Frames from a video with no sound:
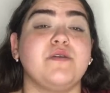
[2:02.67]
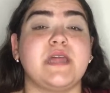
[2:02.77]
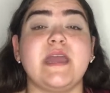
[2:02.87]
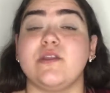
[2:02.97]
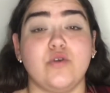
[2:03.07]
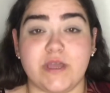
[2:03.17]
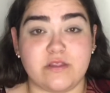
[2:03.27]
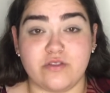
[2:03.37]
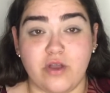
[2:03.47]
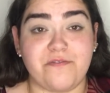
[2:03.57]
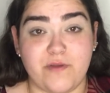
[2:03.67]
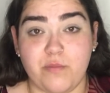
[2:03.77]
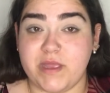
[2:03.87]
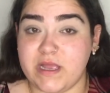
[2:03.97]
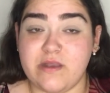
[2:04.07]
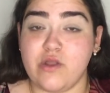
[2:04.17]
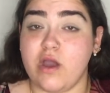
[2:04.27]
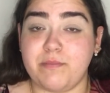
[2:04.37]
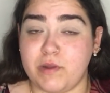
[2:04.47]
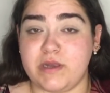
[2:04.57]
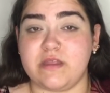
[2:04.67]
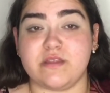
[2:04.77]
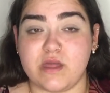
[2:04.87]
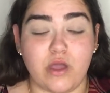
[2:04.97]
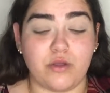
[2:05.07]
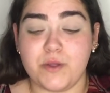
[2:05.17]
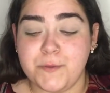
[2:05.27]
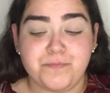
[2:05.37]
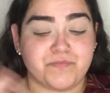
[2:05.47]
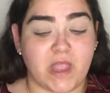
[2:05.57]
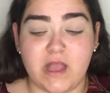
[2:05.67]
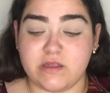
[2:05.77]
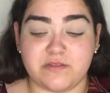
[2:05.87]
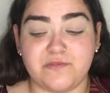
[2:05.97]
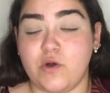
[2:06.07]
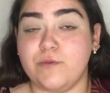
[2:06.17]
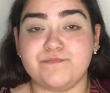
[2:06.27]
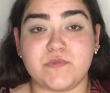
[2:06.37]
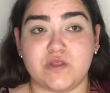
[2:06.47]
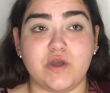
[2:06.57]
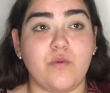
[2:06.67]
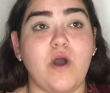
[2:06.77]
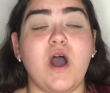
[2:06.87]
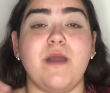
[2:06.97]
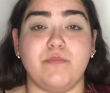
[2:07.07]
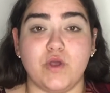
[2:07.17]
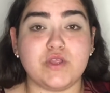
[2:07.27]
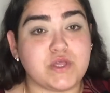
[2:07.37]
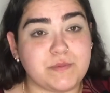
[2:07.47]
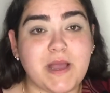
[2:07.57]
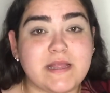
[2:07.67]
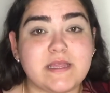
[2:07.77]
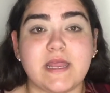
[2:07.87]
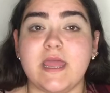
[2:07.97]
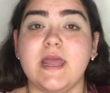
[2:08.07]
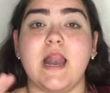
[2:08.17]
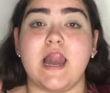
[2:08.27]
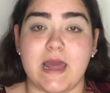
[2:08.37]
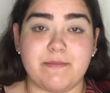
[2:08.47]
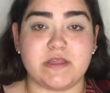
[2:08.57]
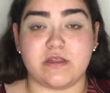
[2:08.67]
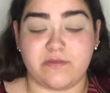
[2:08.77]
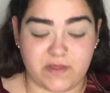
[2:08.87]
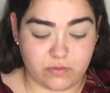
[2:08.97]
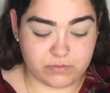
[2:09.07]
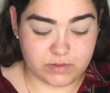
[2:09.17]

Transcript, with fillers: I was getting annoyed not filming and not uploading. So I just thought, do you know what? I'm not too bad today. Let me just film.